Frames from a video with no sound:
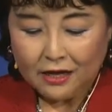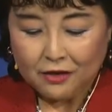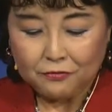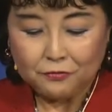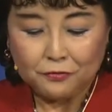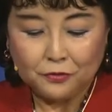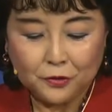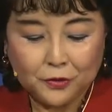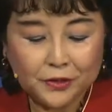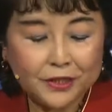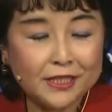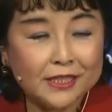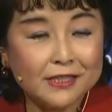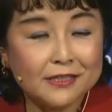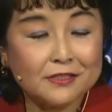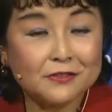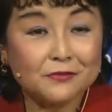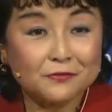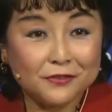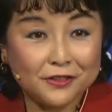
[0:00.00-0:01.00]
for
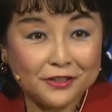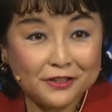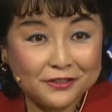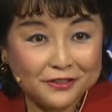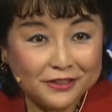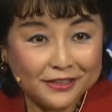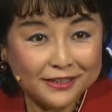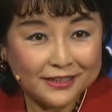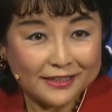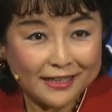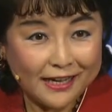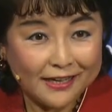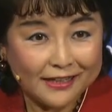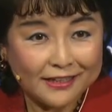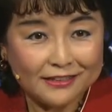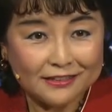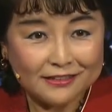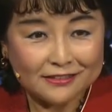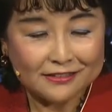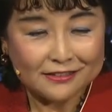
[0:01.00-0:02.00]
his very
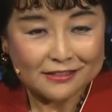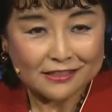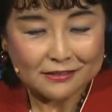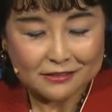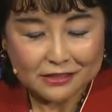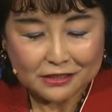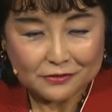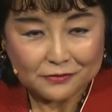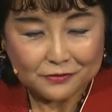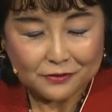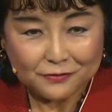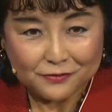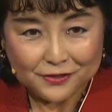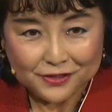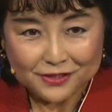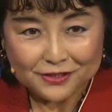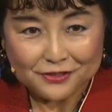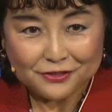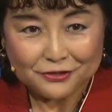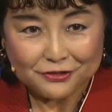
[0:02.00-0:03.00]
kind and successful
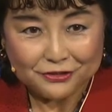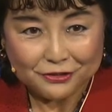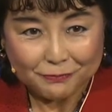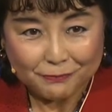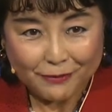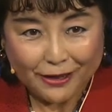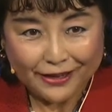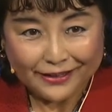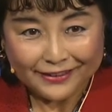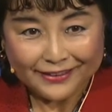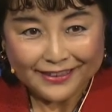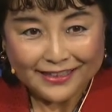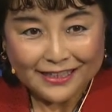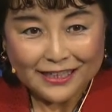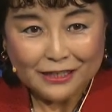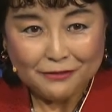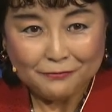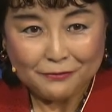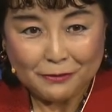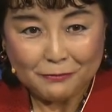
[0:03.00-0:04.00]
visit to Japan,
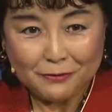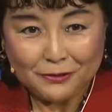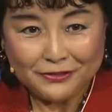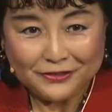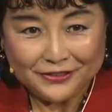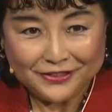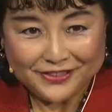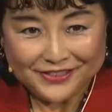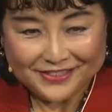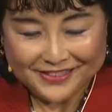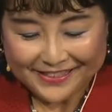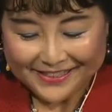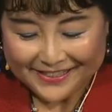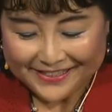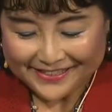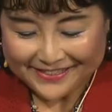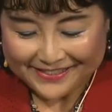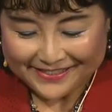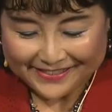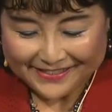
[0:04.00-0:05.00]
February
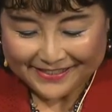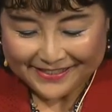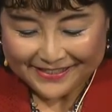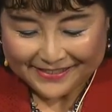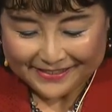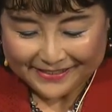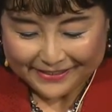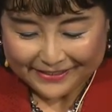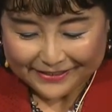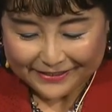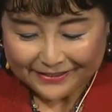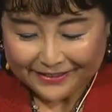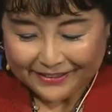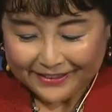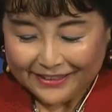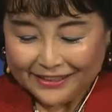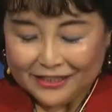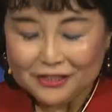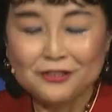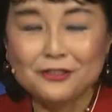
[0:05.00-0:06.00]
6th this year,
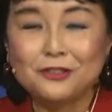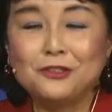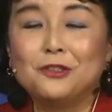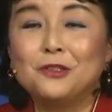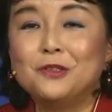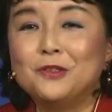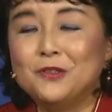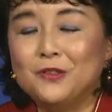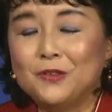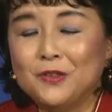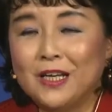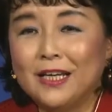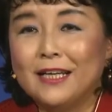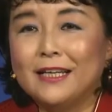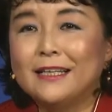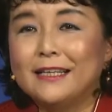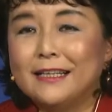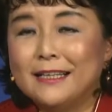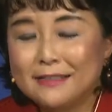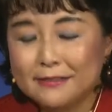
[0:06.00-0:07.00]
to
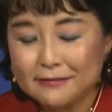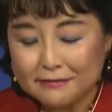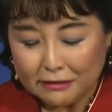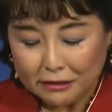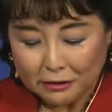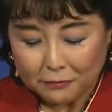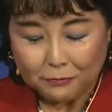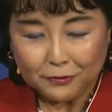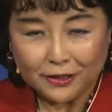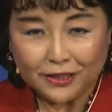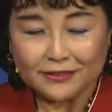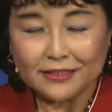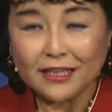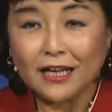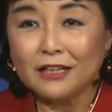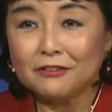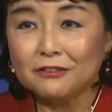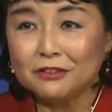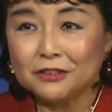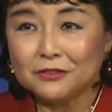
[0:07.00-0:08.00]
celebrate the
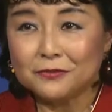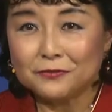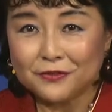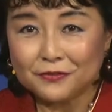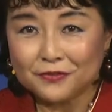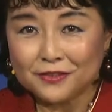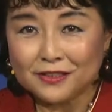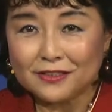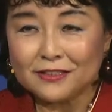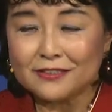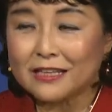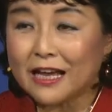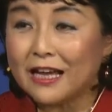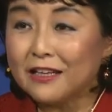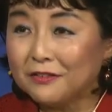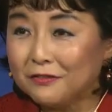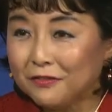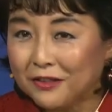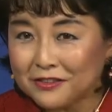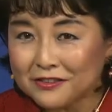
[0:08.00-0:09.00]
150th
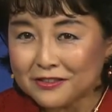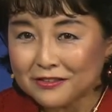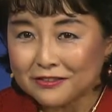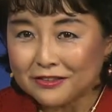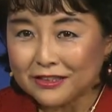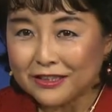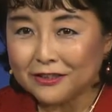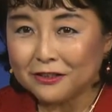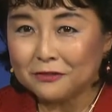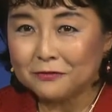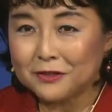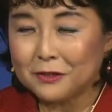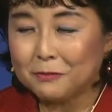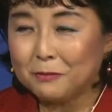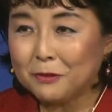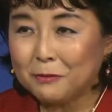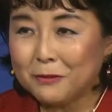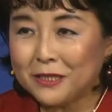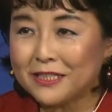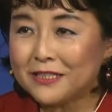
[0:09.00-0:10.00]
anniversary of
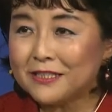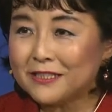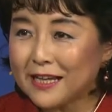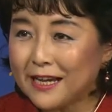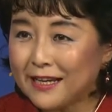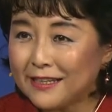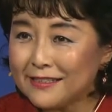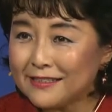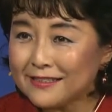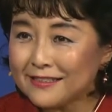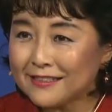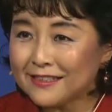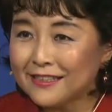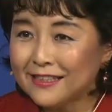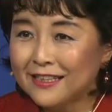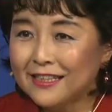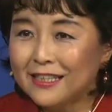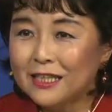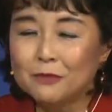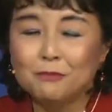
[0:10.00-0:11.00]
diplomatic ties
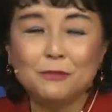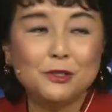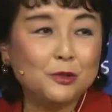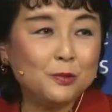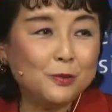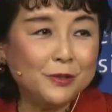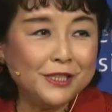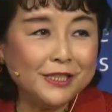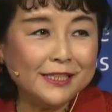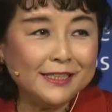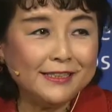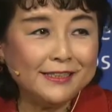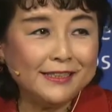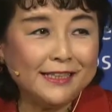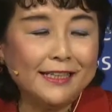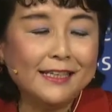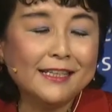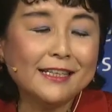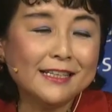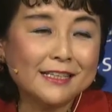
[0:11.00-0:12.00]
between
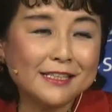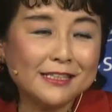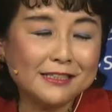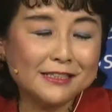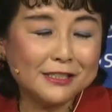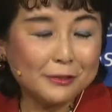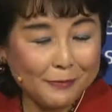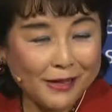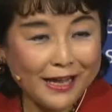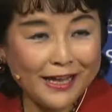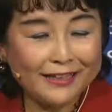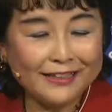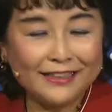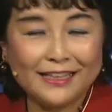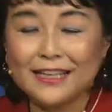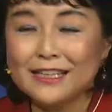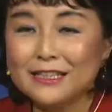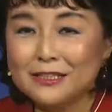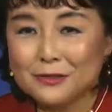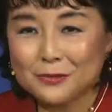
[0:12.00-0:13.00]
Japan
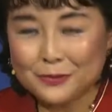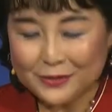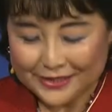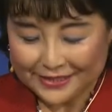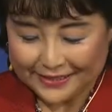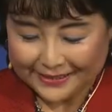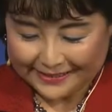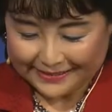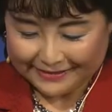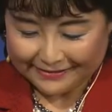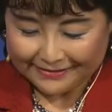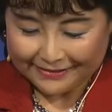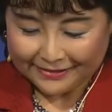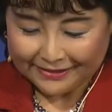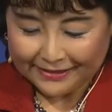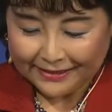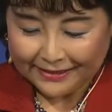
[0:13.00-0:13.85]
and Switzerland.